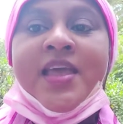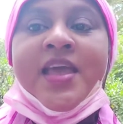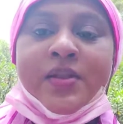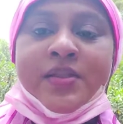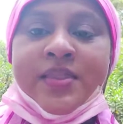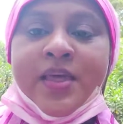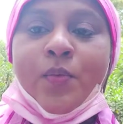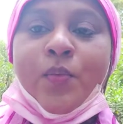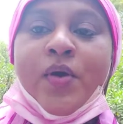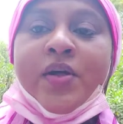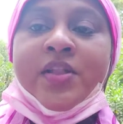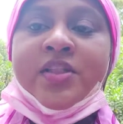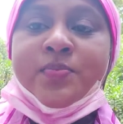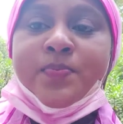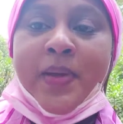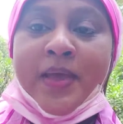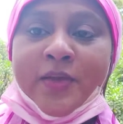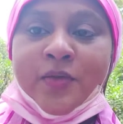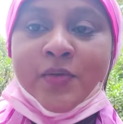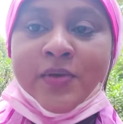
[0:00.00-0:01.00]
there were
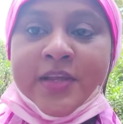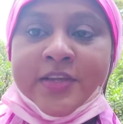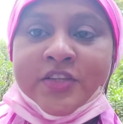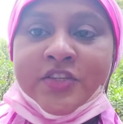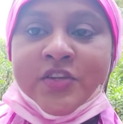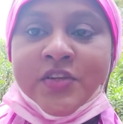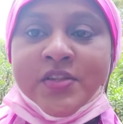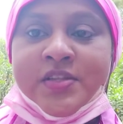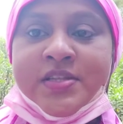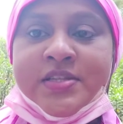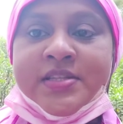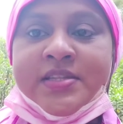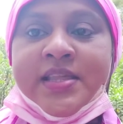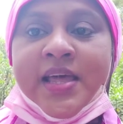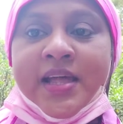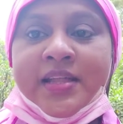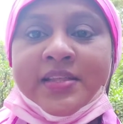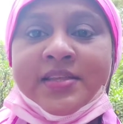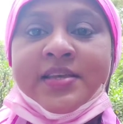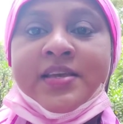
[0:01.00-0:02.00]
speculations
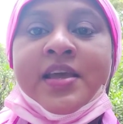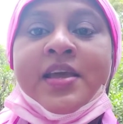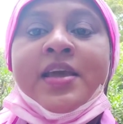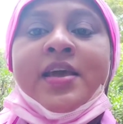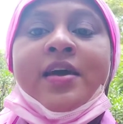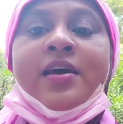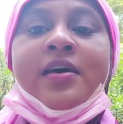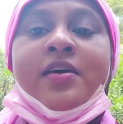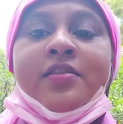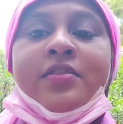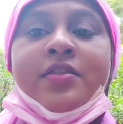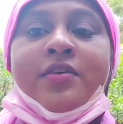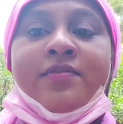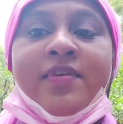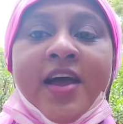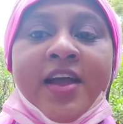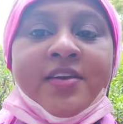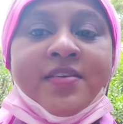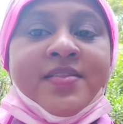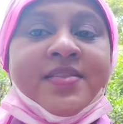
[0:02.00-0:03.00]
that the
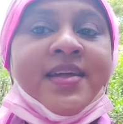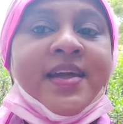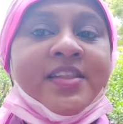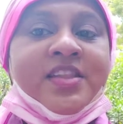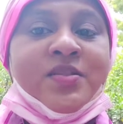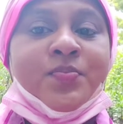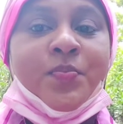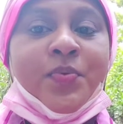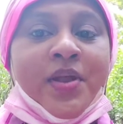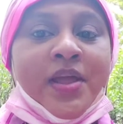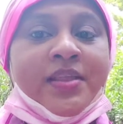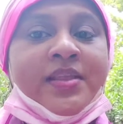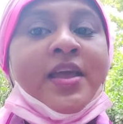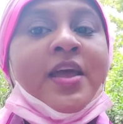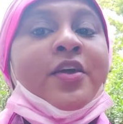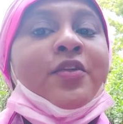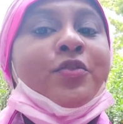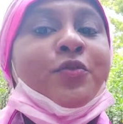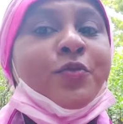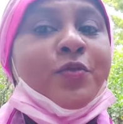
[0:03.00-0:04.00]
virus had spread
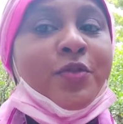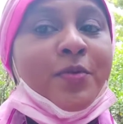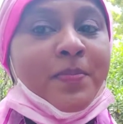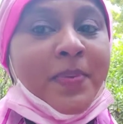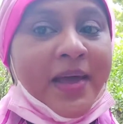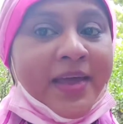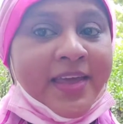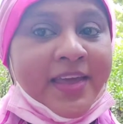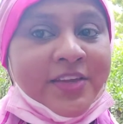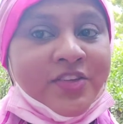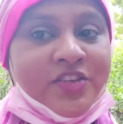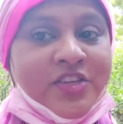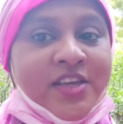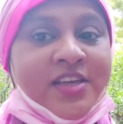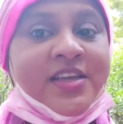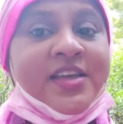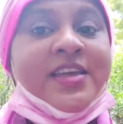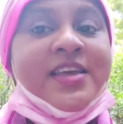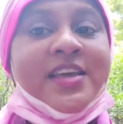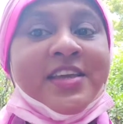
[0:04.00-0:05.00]
through the
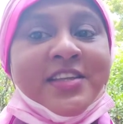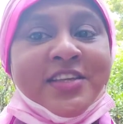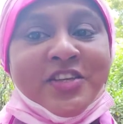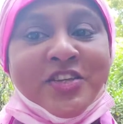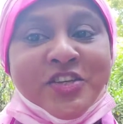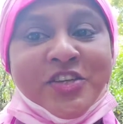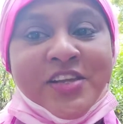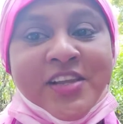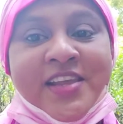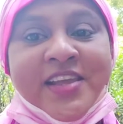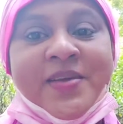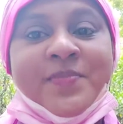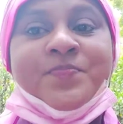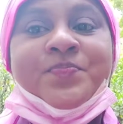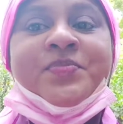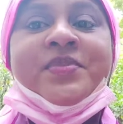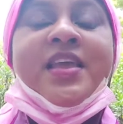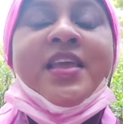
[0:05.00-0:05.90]
packaging initially.